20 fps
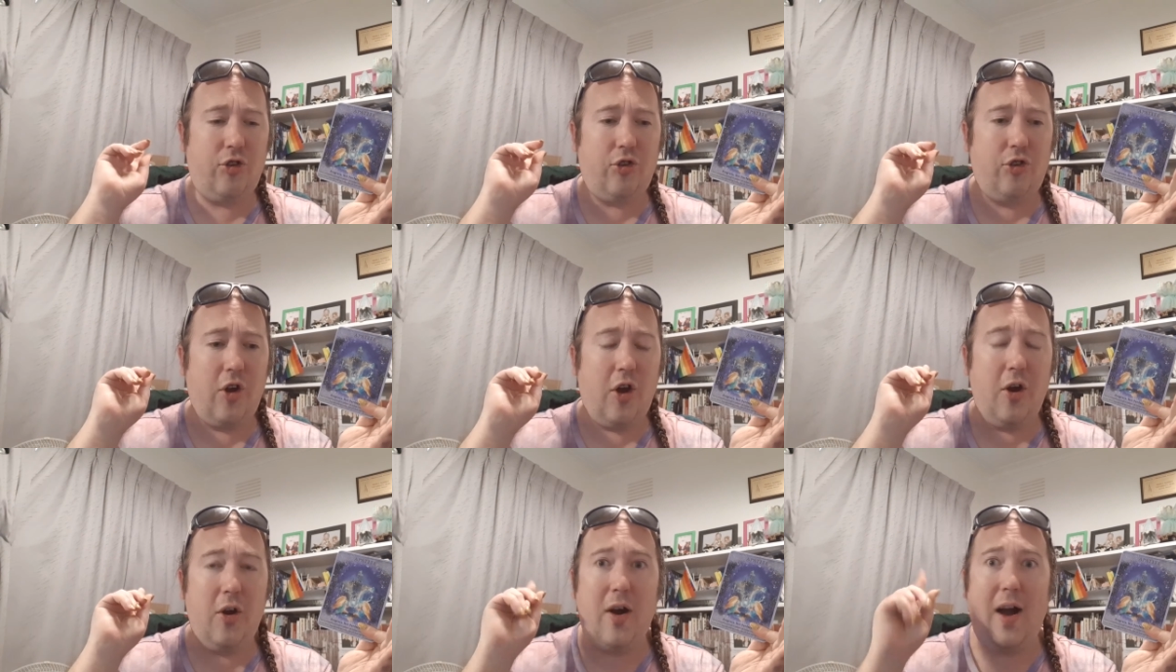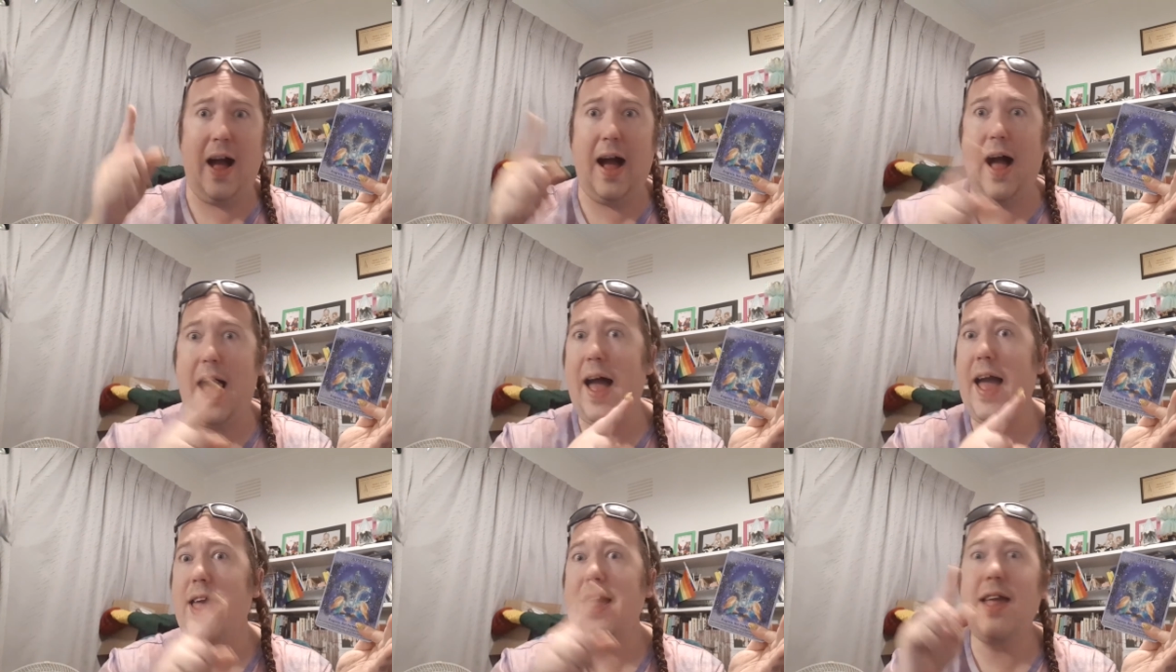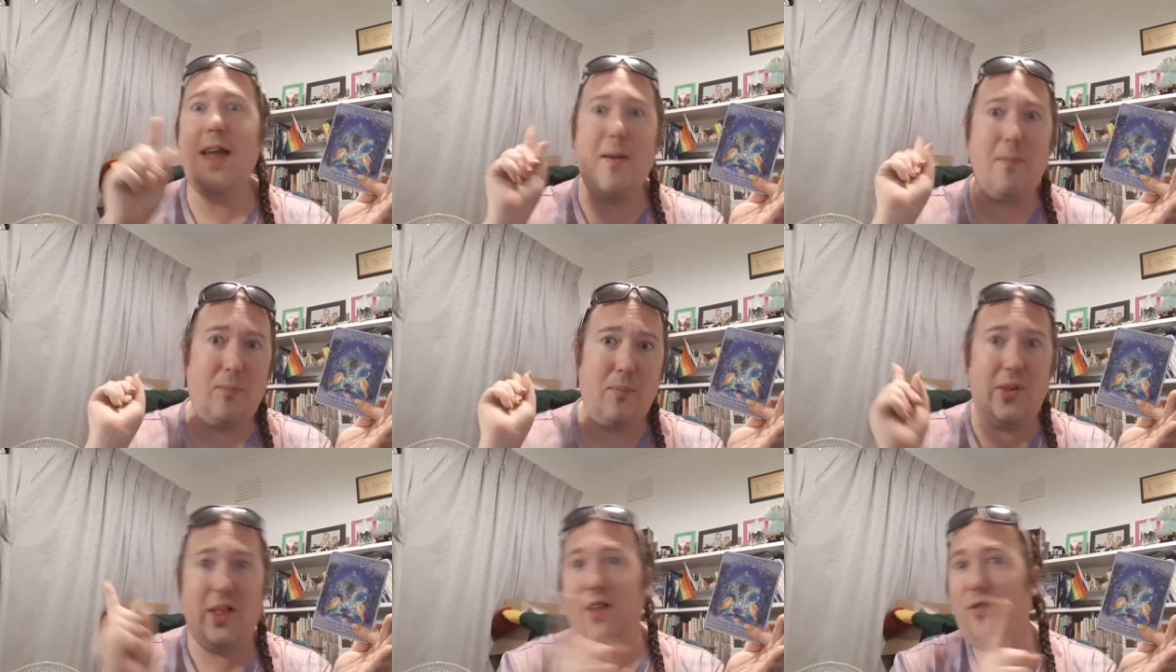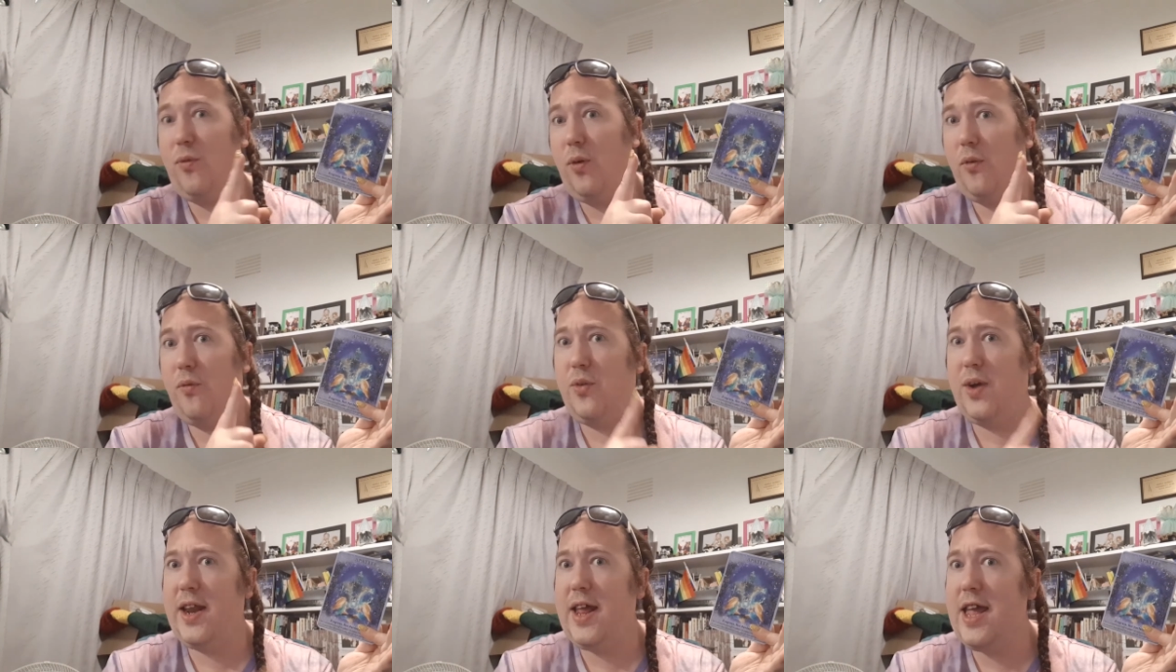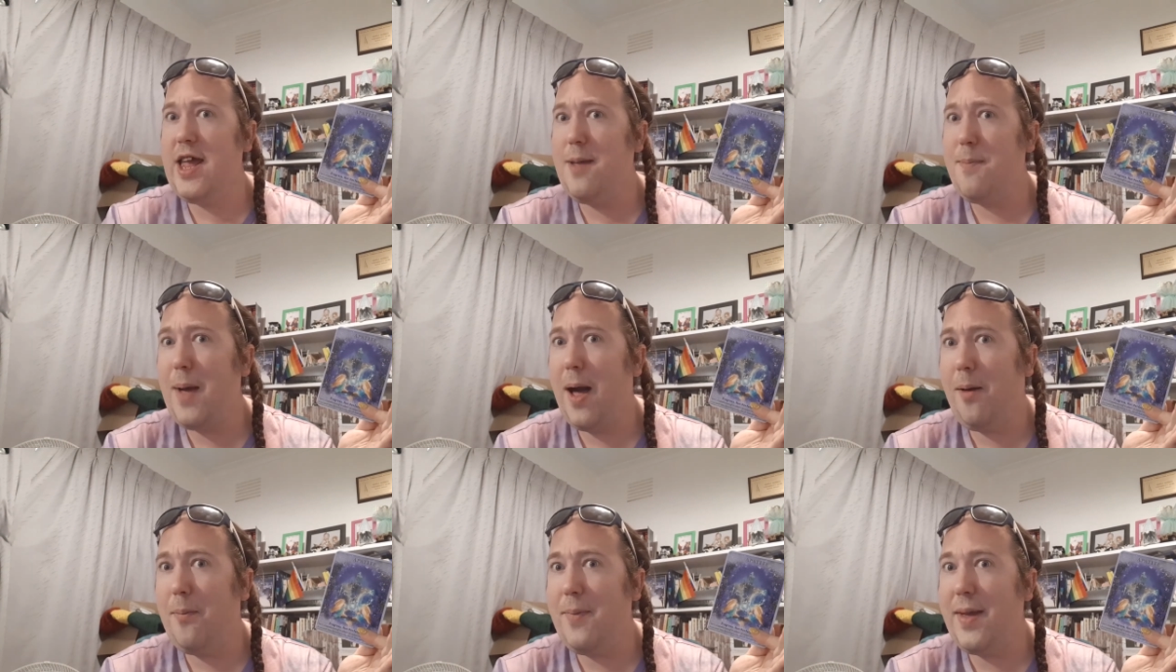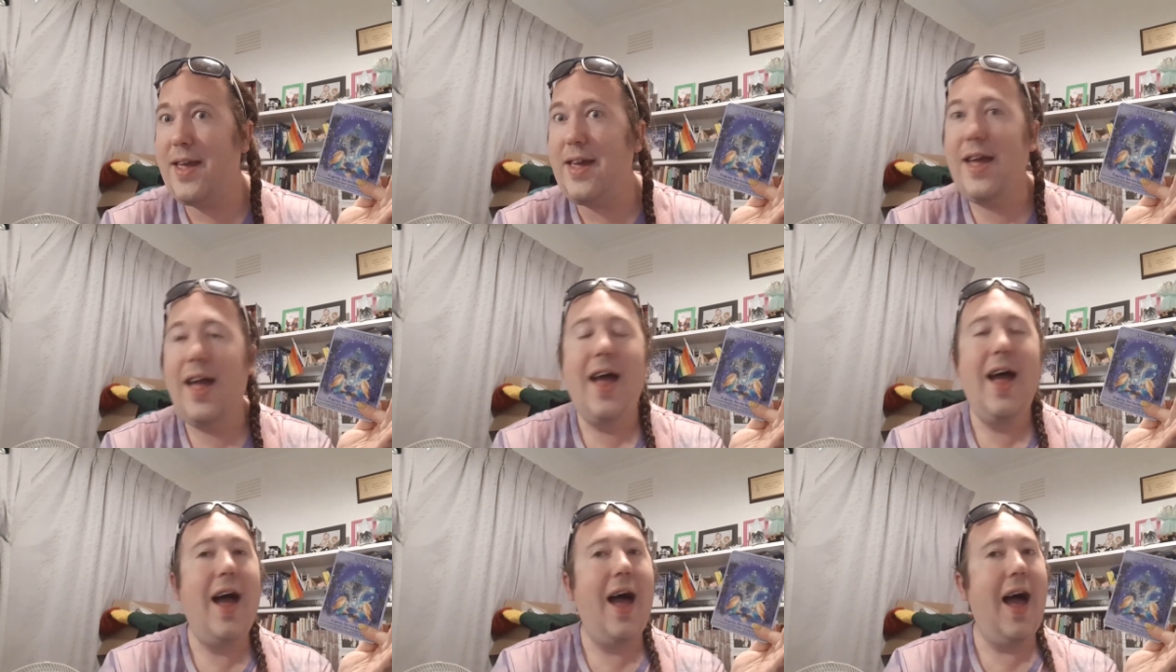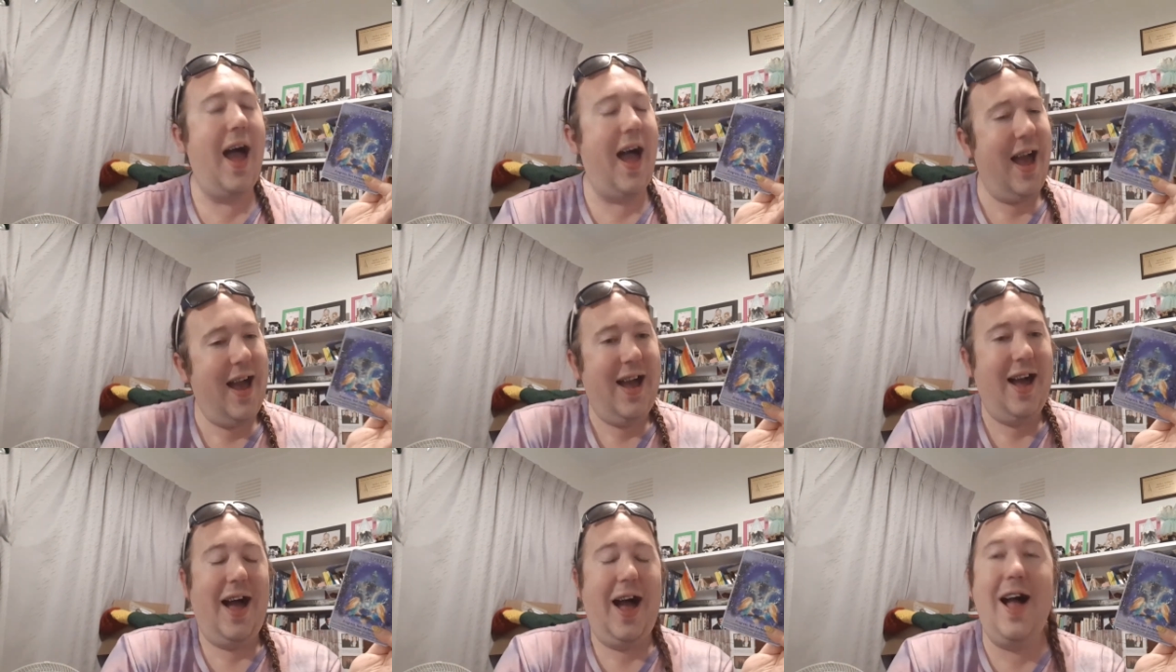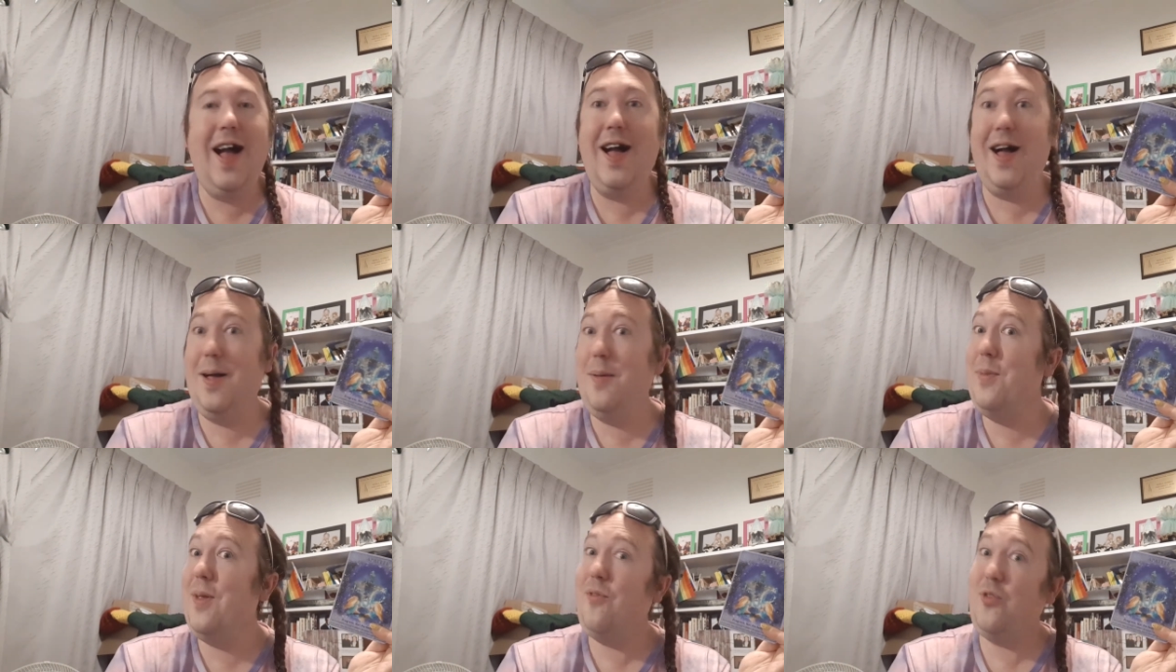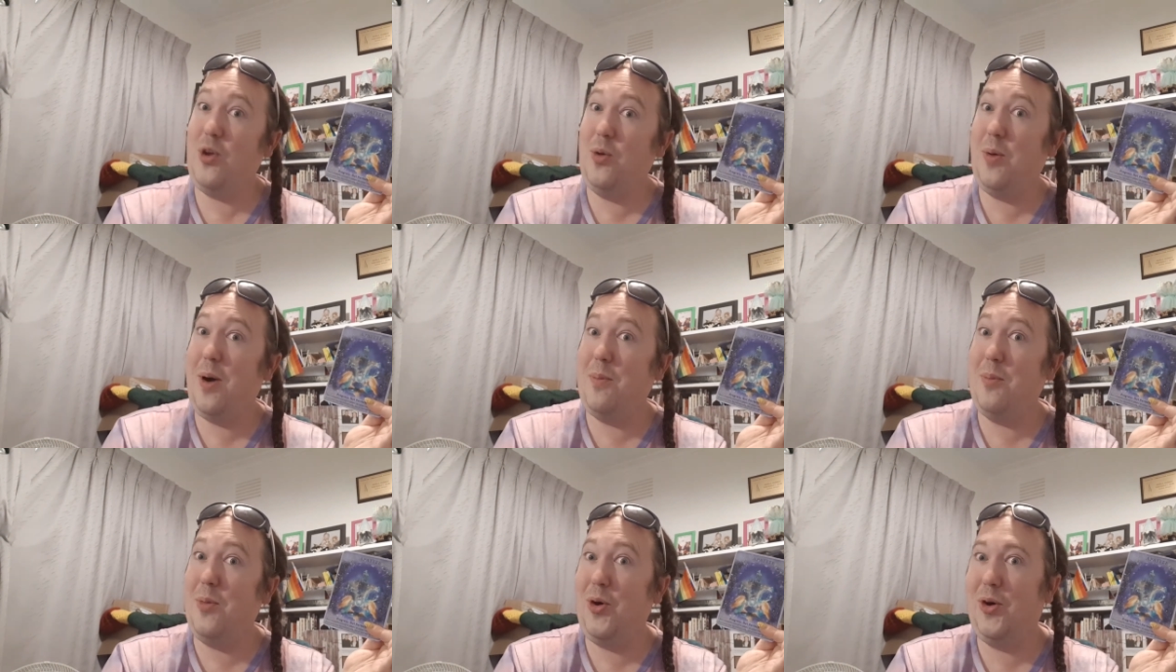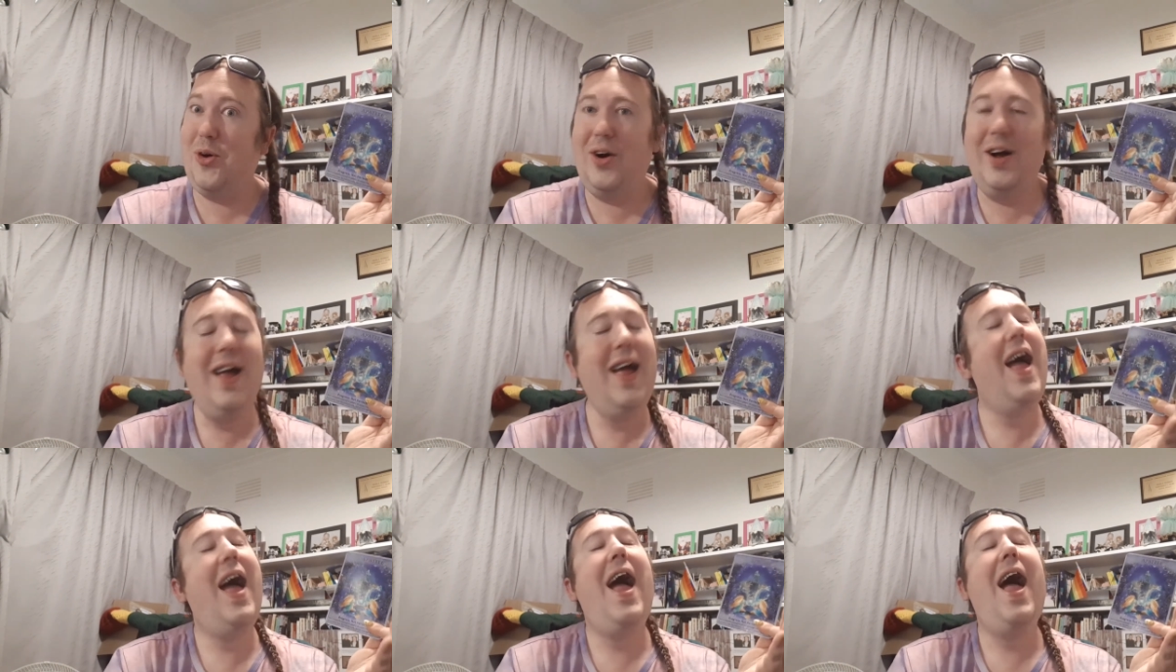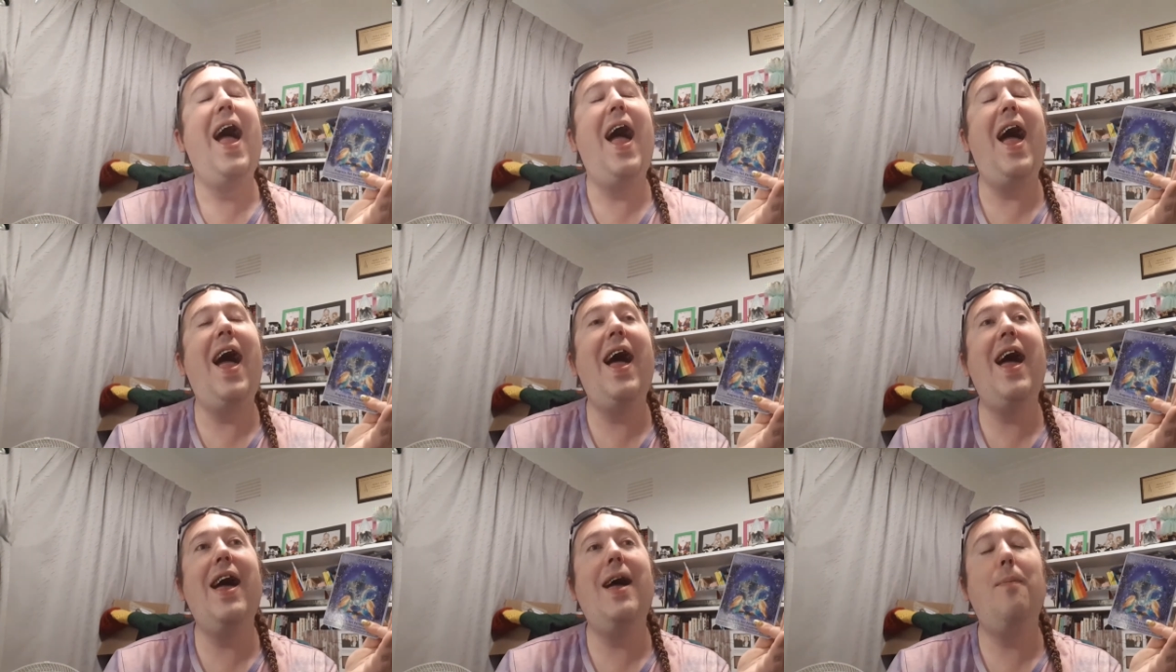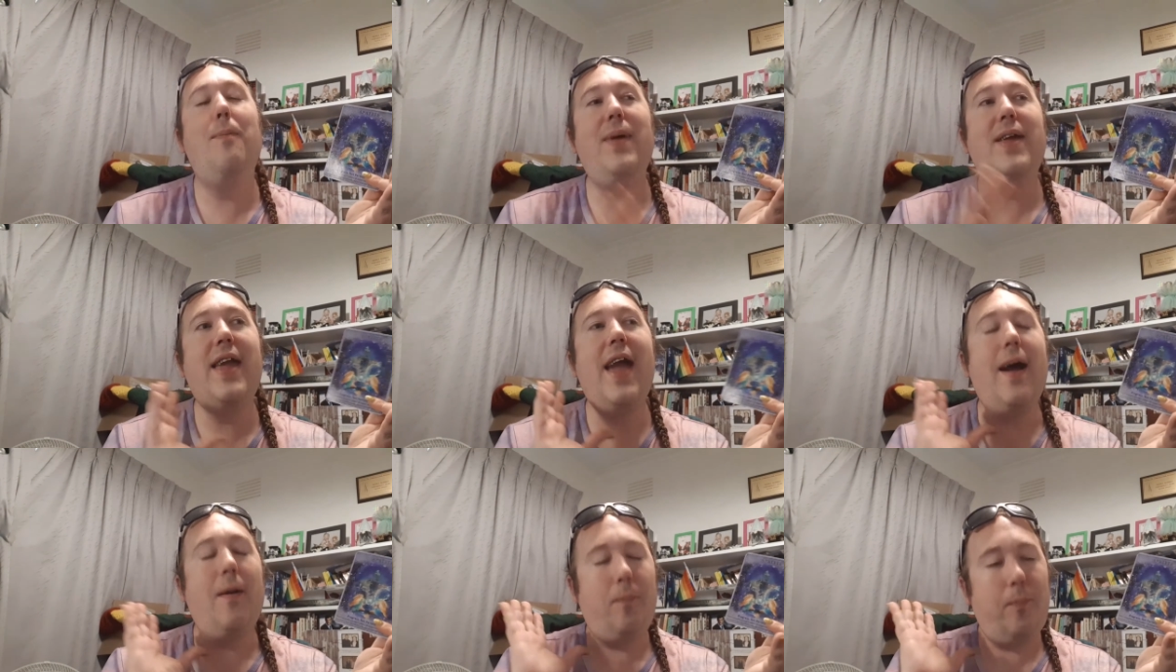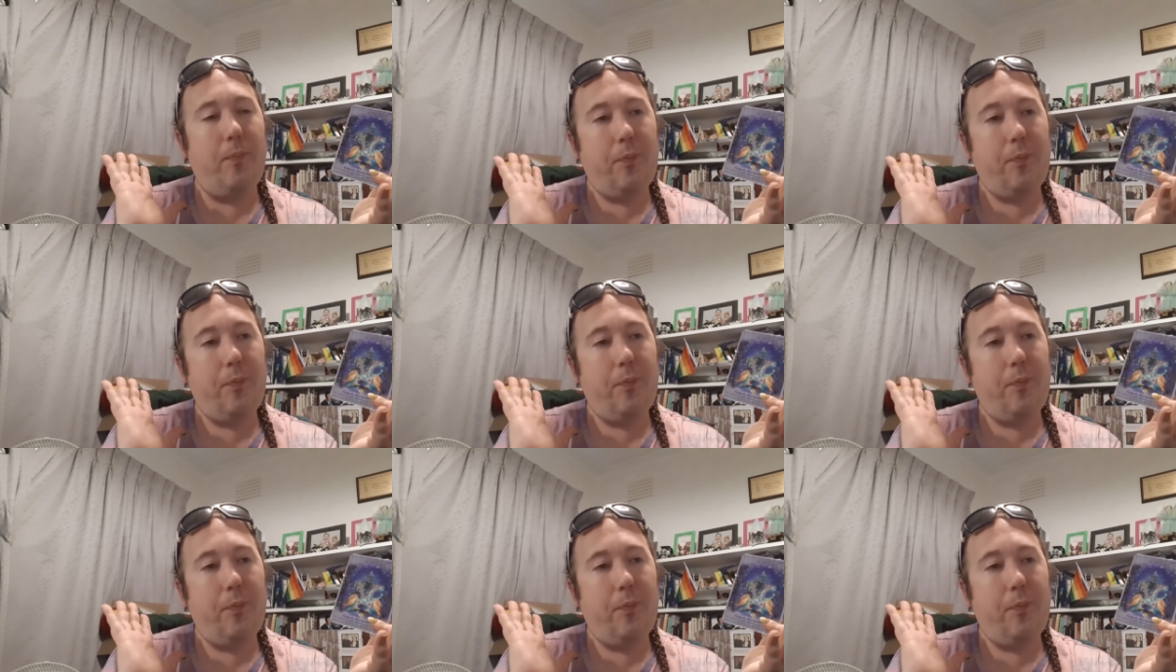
So hi, please feel free to email me if you want more. But yeah,